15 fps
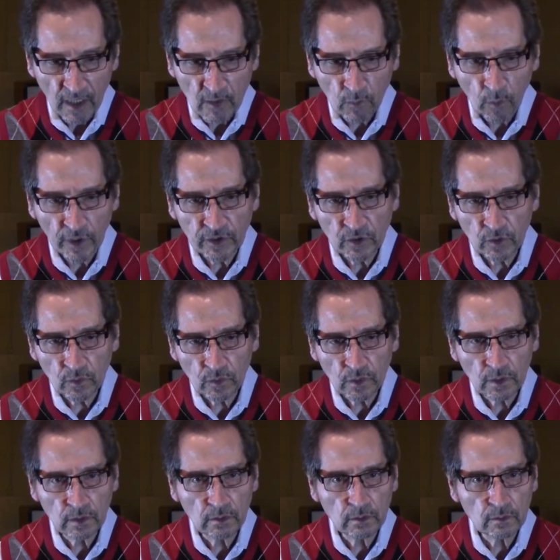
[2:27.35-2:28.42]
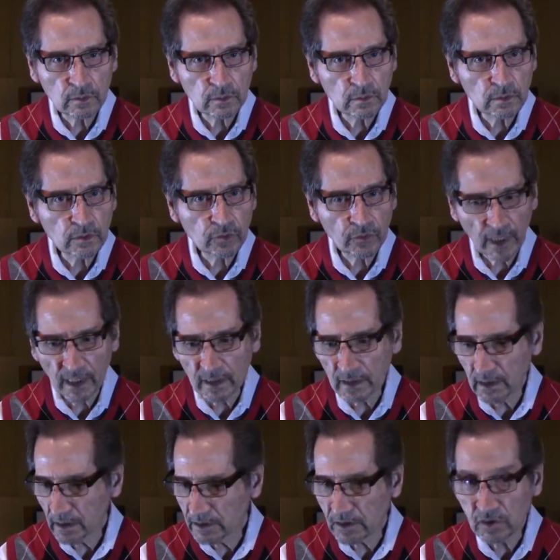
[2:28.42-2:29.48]
when you
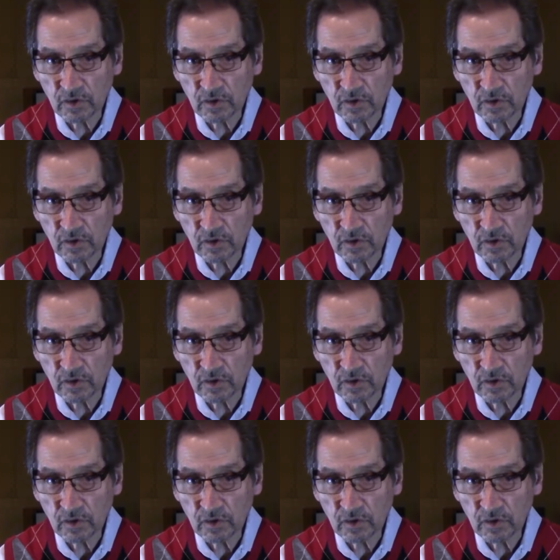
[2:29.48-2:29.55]
create